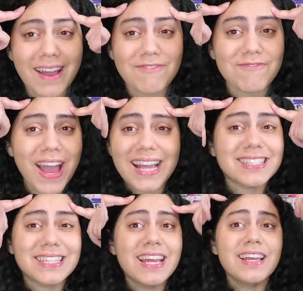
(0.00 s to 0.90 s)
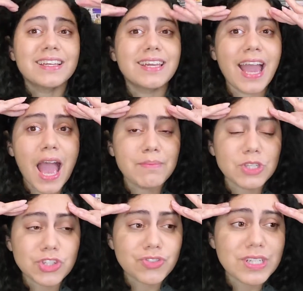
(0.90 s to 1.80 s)
vast
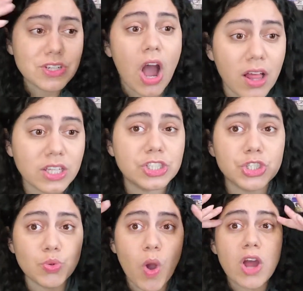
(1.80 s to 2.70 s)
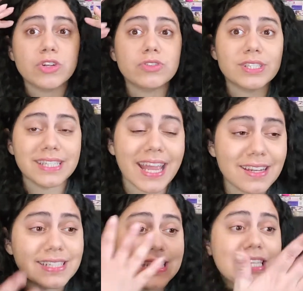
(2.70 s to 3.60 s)
chemistry knowledge to
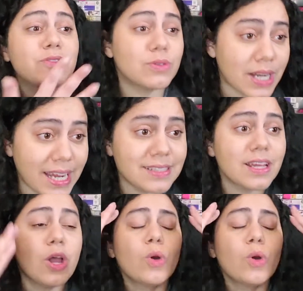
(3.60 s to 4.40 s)
understand xenonite,